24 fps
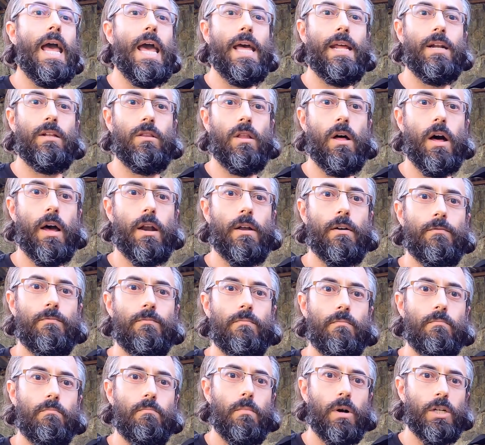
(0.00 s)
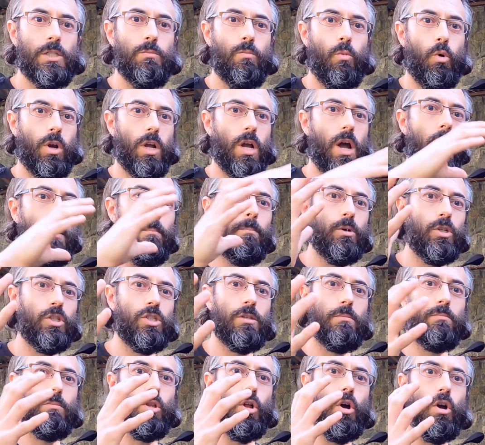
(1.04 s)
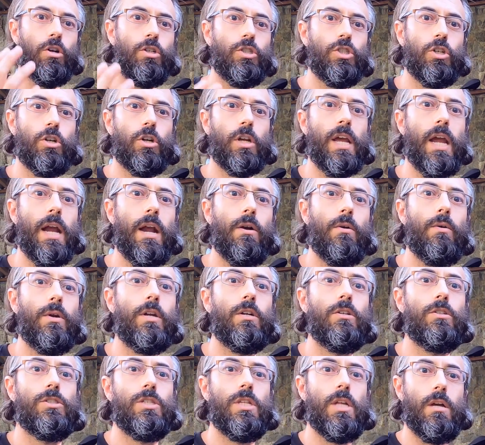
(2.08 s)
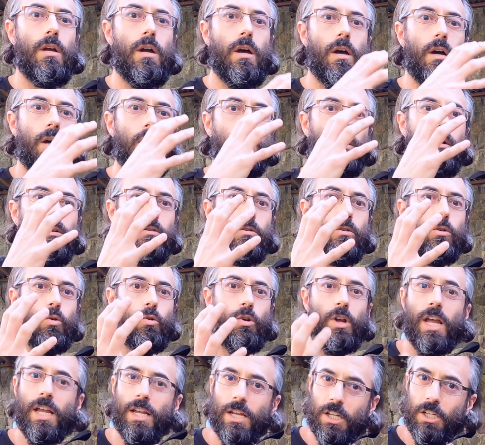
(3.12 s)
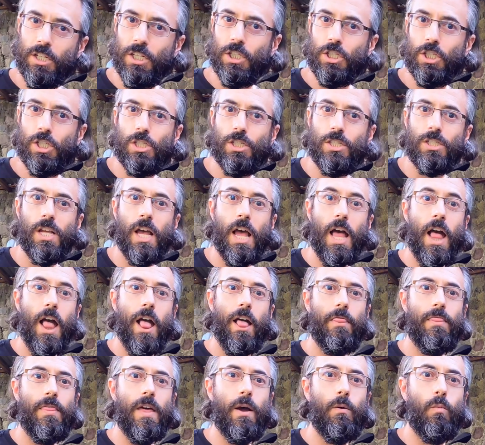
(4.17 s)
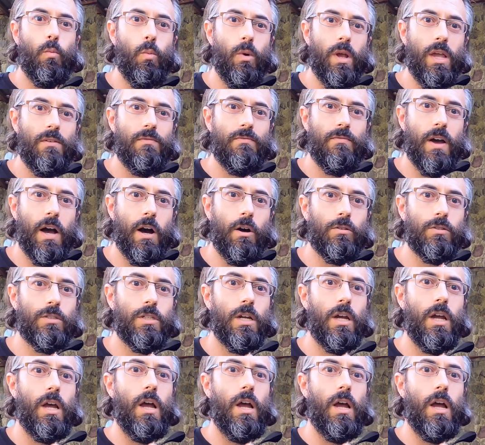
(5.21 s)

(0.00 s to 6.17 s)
and a lot of much more cumbersome, larger carriers that create conditions that we felt,